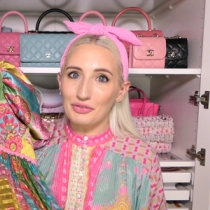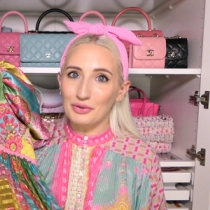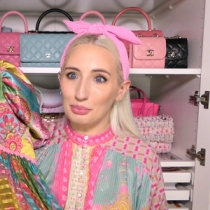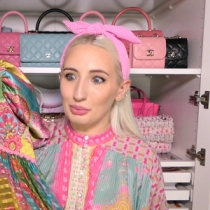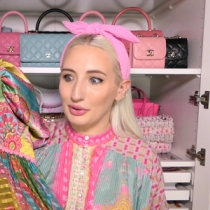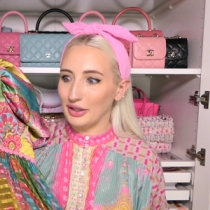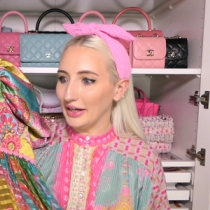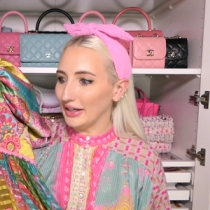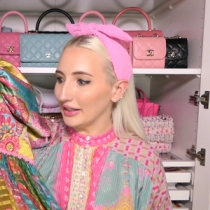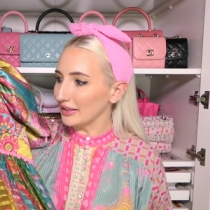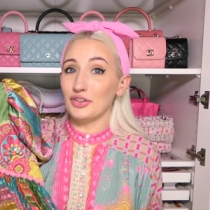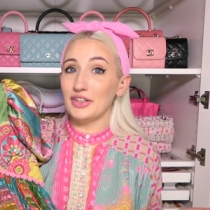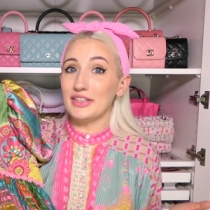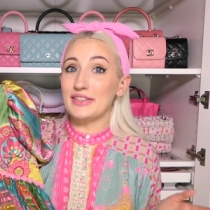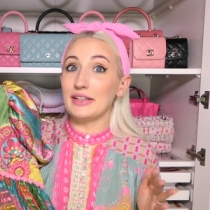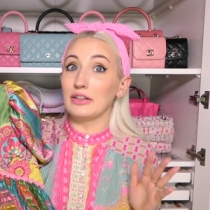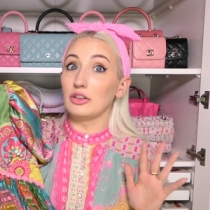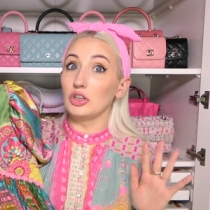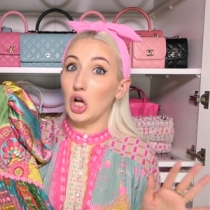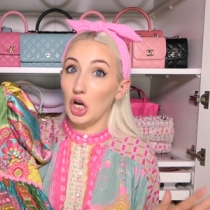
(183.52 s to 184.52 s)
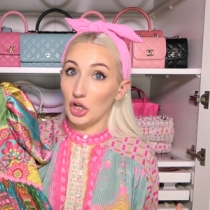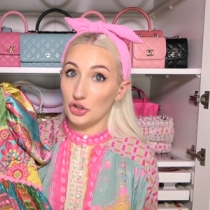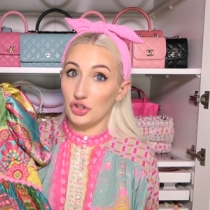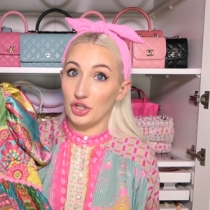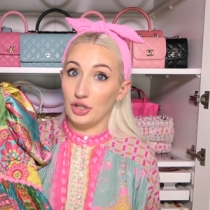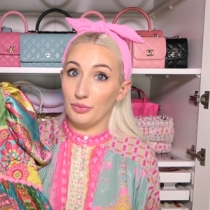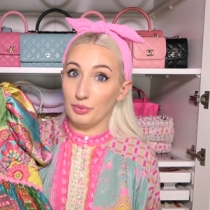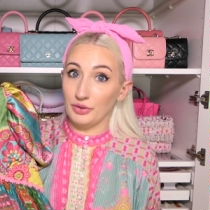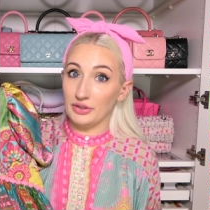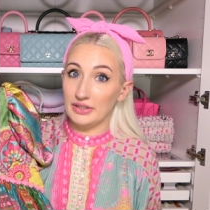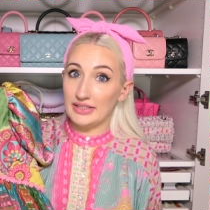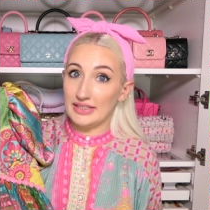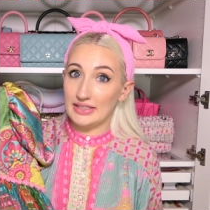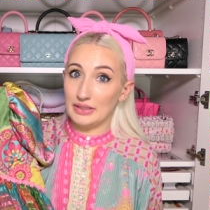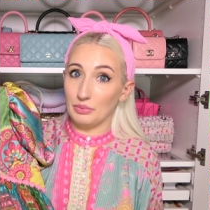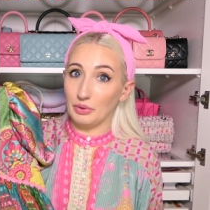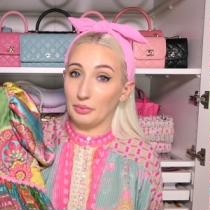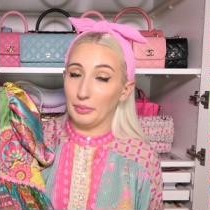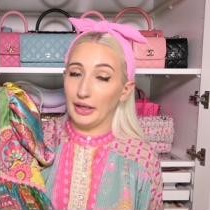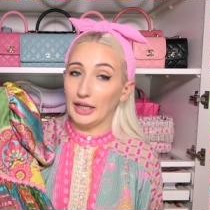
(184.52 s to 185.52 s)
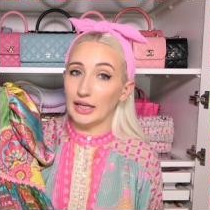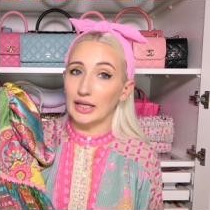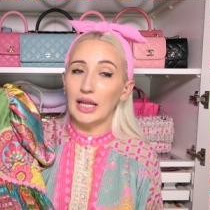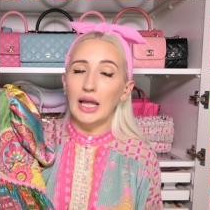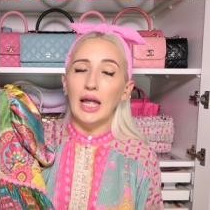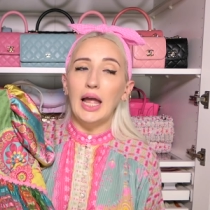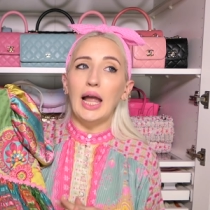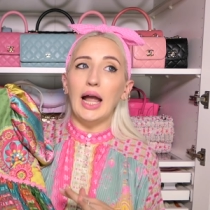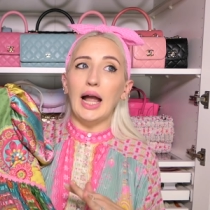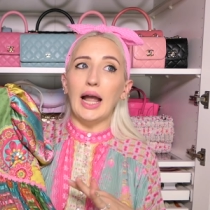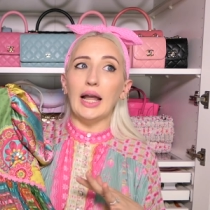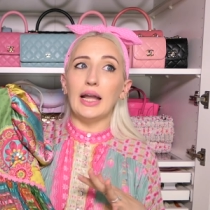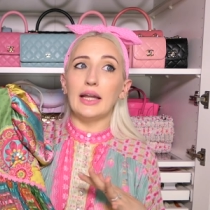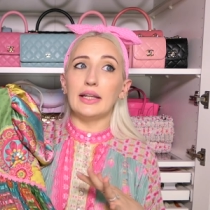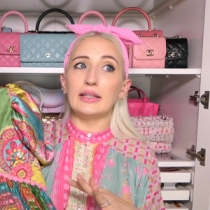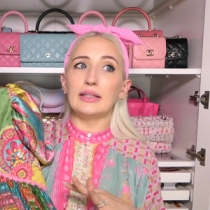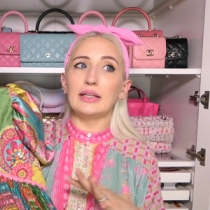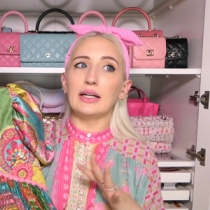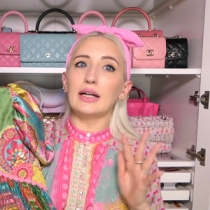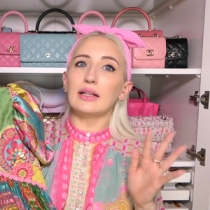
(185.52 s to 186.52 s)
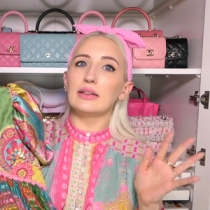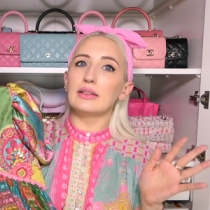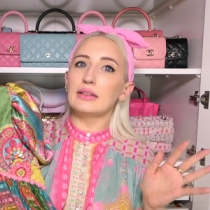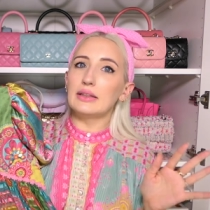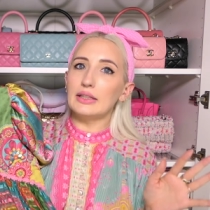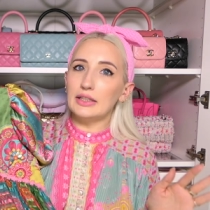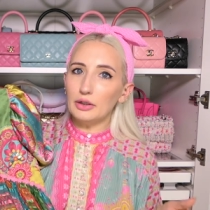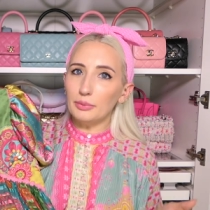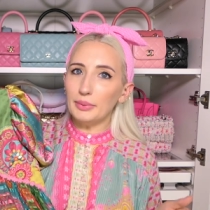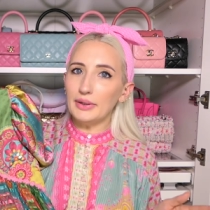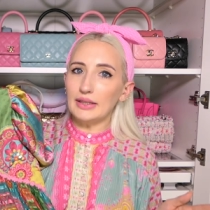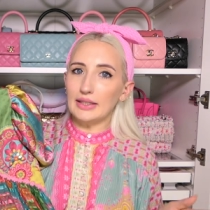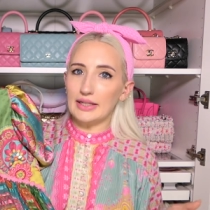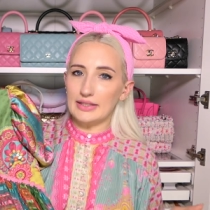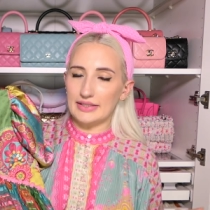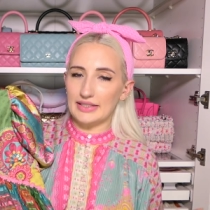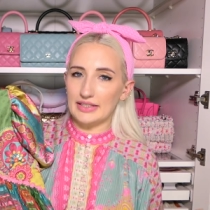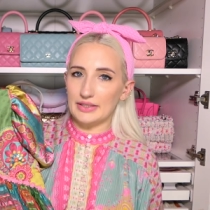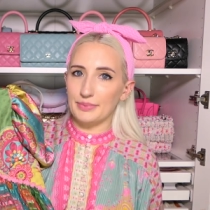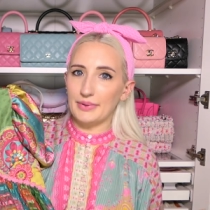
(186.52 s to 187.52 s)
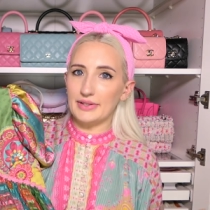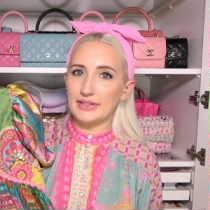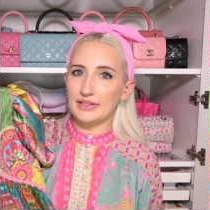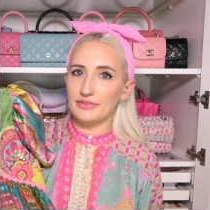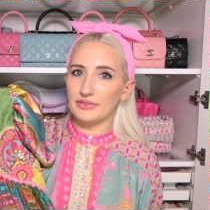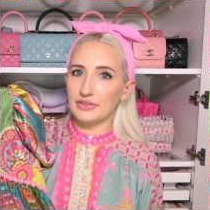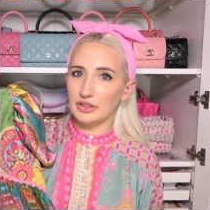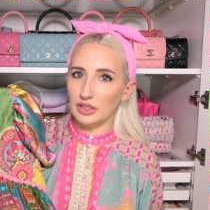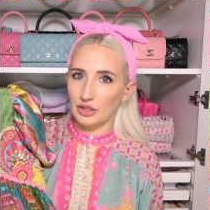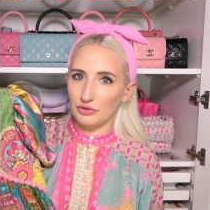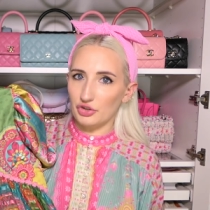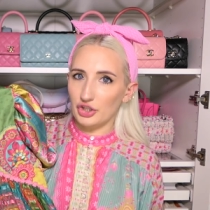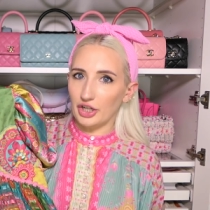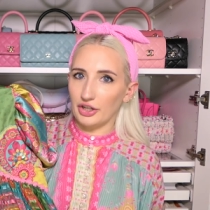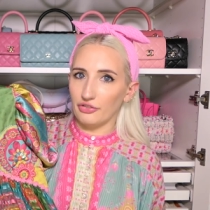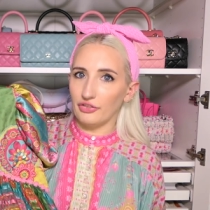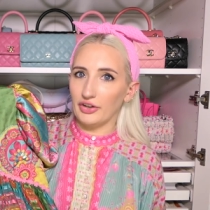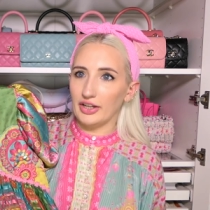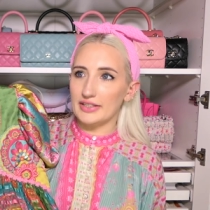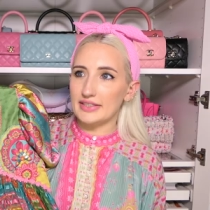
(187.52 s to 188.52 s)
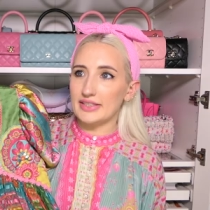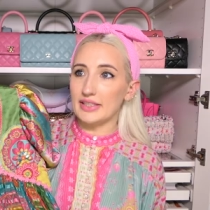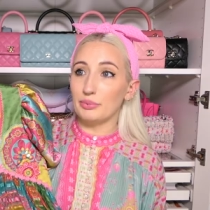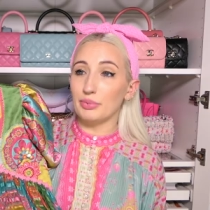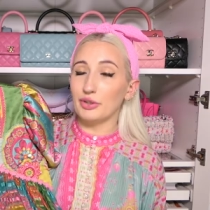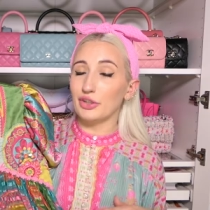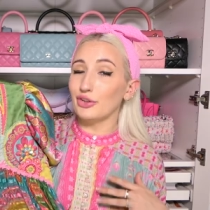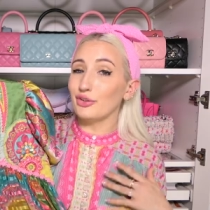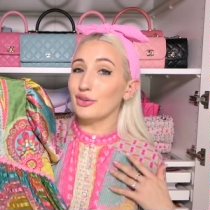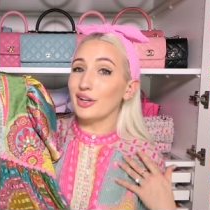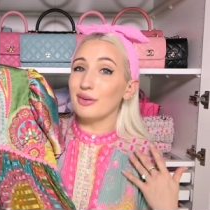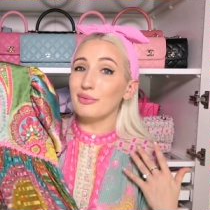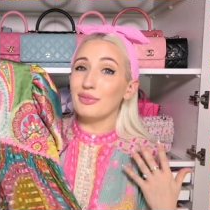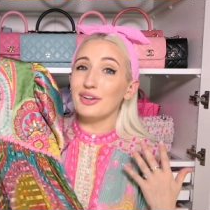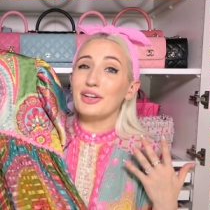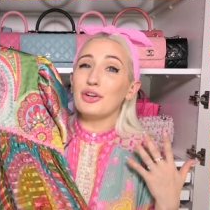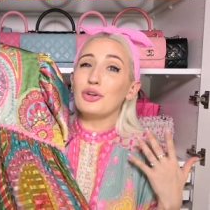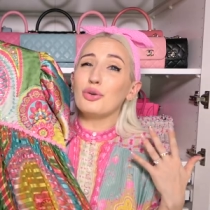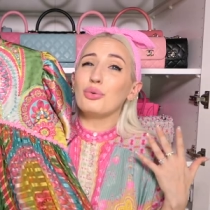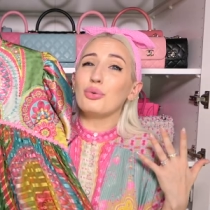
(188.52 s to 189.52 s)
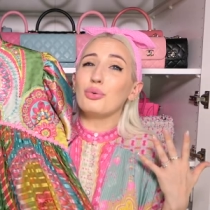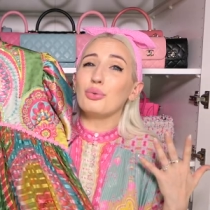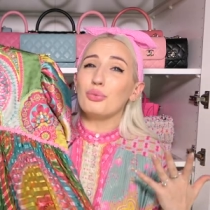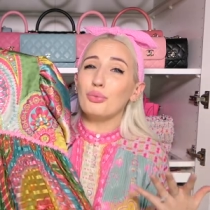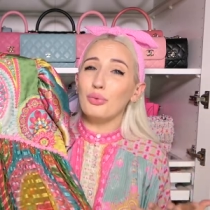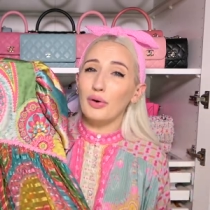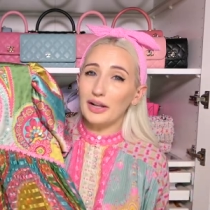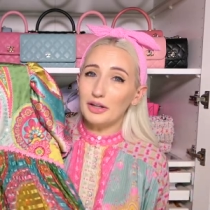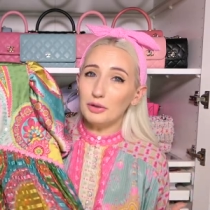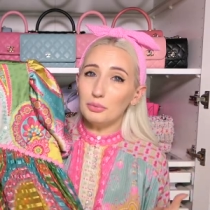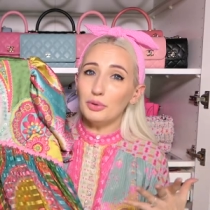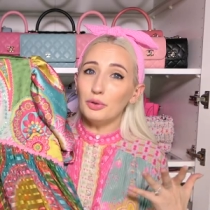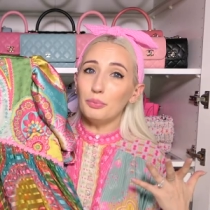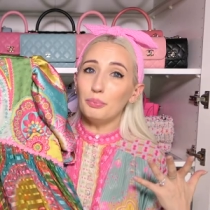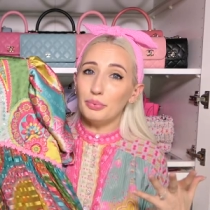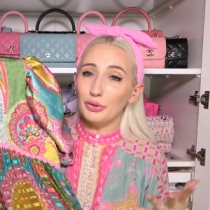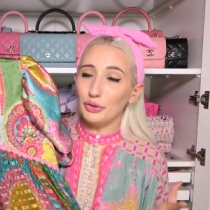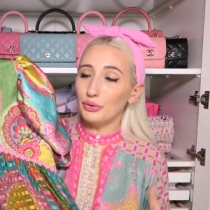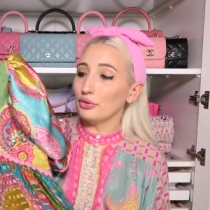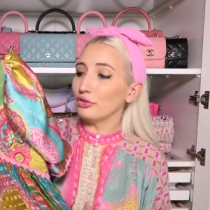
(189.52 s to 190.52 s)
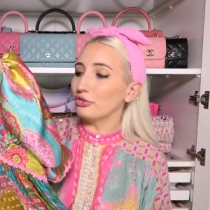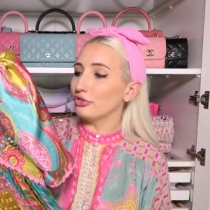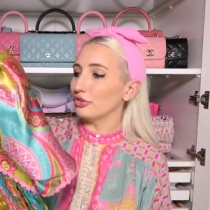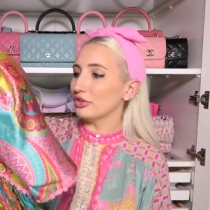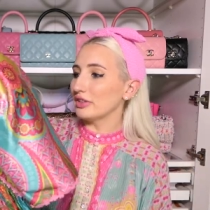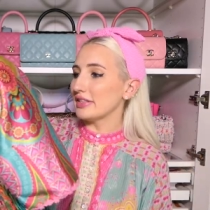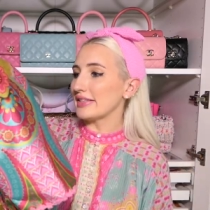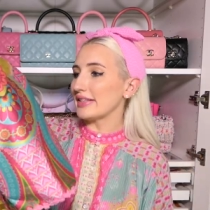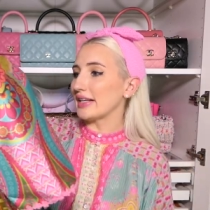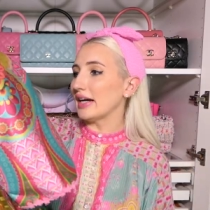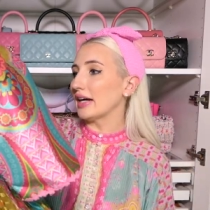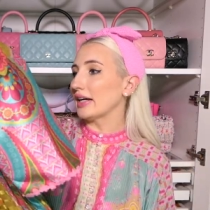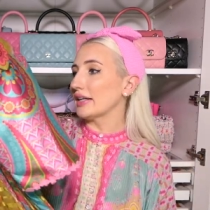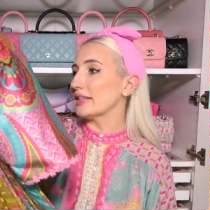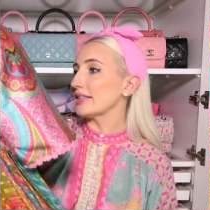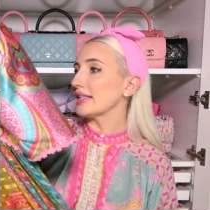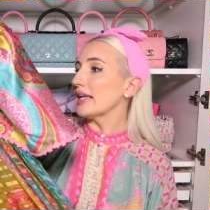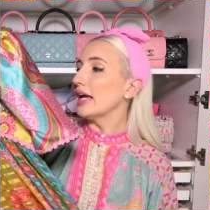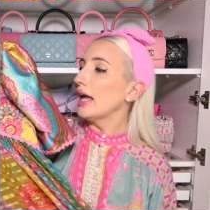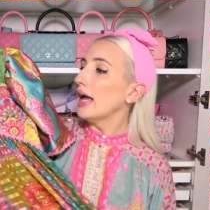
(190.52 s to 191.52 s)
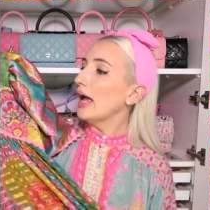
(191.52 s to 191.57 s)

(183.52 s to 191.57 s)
the brand. So it's a lot cheaper than Zimmermann and a little bit less expensive than Love Shack Fancy, but you get incredible, beautiful designs.